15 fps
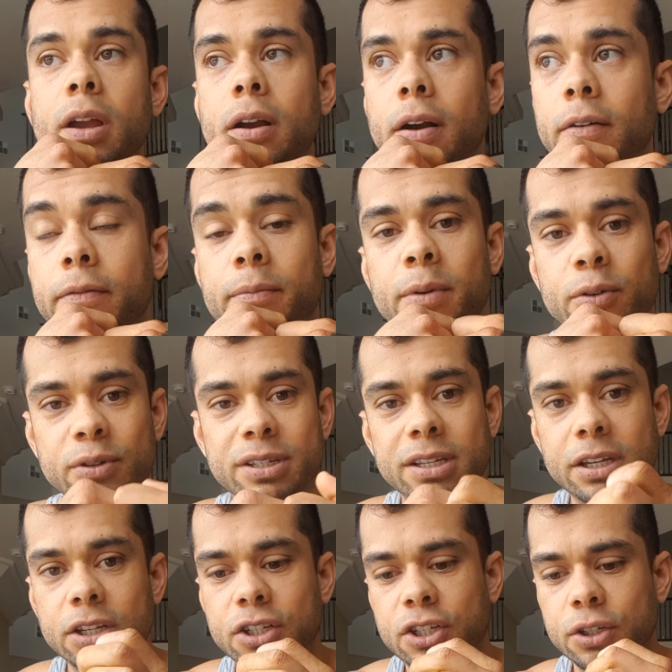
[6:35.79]
of most
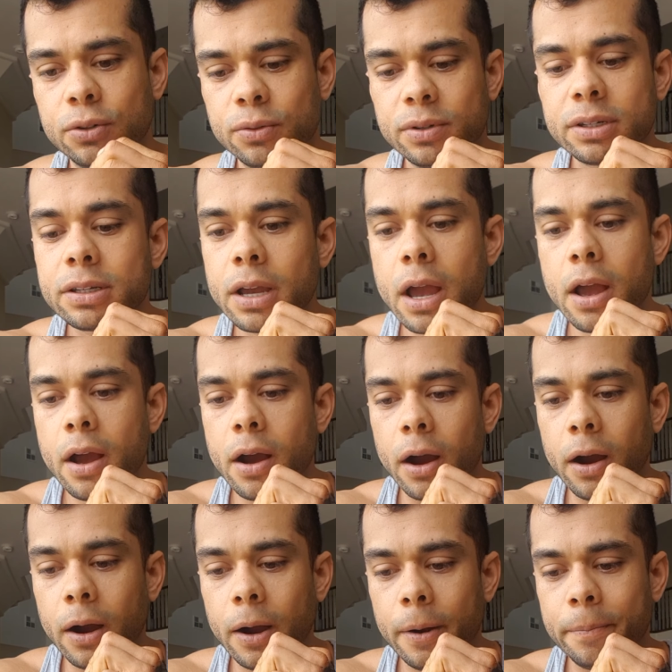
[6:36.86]
issues.
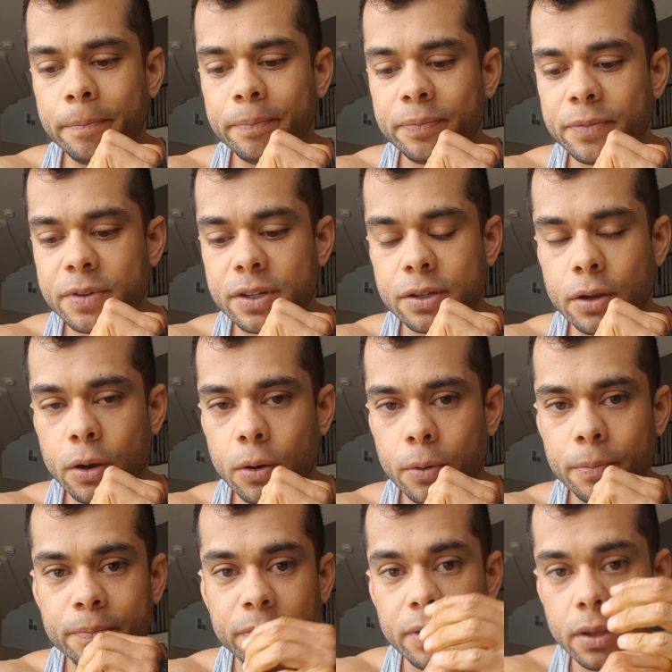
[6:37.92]
Um, so